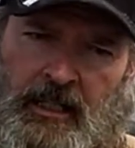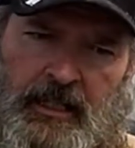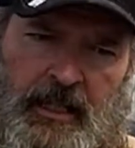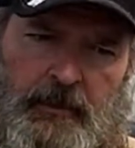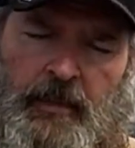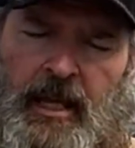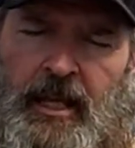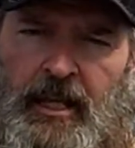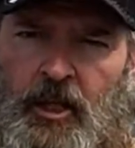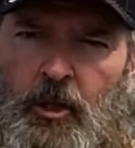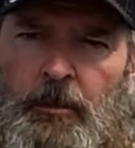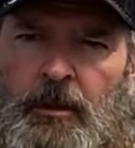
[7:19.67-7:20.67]
it may
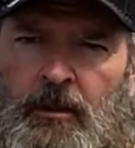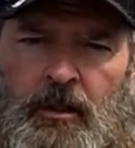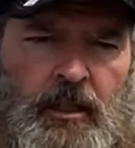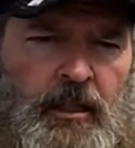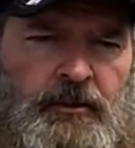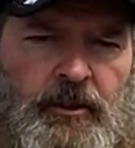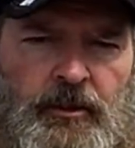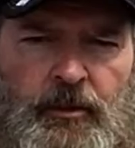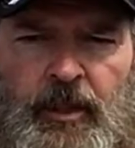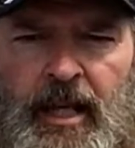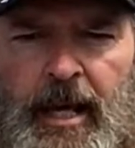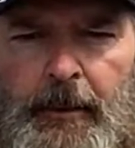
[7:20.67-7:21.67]
help to do
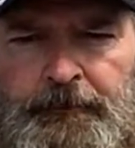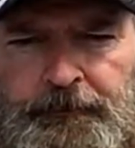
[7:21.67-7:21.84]
that.